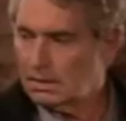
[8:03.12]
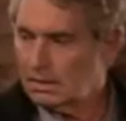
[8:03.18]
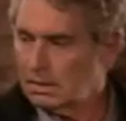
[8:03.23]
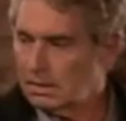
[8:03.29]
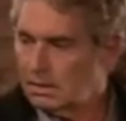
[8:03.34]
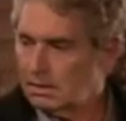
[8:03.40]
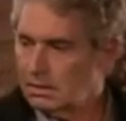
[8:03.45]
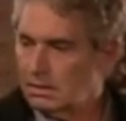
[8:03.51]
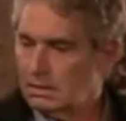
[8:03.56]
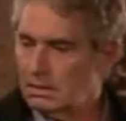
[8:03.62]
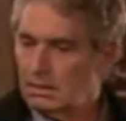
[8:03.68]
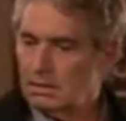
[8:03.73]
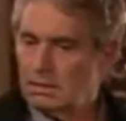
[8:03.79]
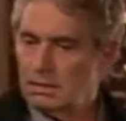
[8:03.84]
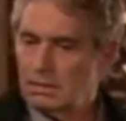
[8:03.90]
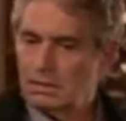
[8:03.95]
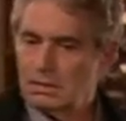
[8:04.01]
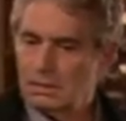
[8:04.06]

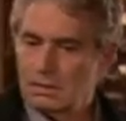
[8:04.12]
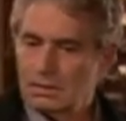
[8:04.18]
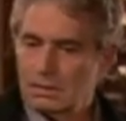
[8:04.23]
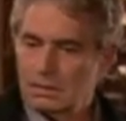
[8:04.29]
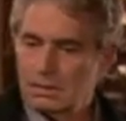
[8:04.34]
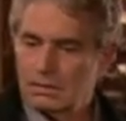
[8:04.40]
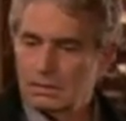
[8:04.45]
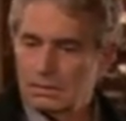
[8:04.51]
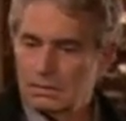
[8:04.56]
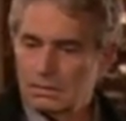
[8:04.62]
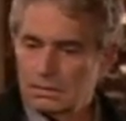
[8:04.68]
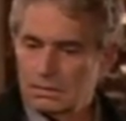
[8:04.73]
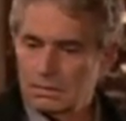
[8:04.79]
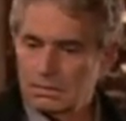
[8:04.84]
(no one is talking)